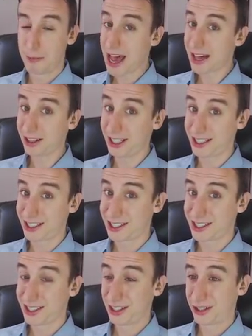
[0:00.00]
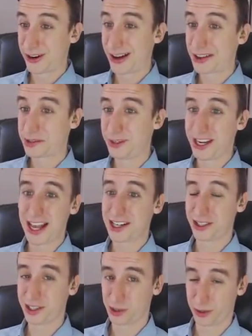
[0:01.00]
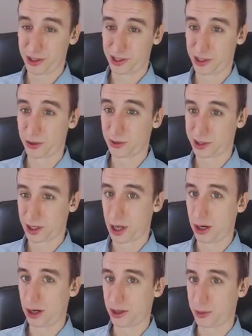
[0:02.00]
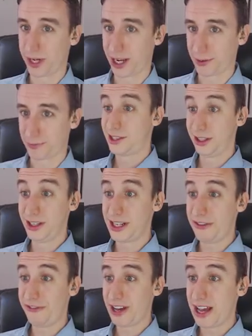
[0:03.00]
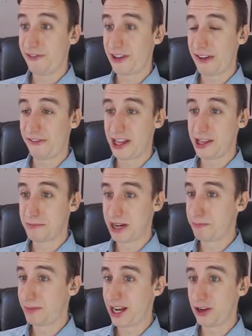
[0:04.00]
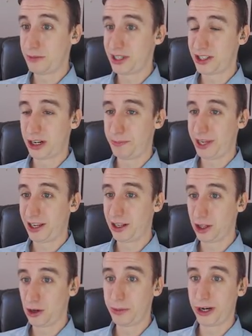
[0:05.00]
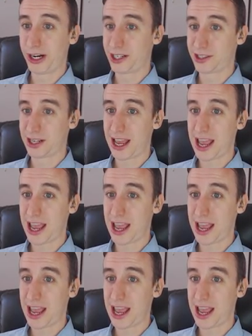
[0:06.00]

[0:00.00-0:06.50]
Batilisks turned out to be an excellent source of souls along the way. Still in day 5, I find the mud biome and start picking glowberries.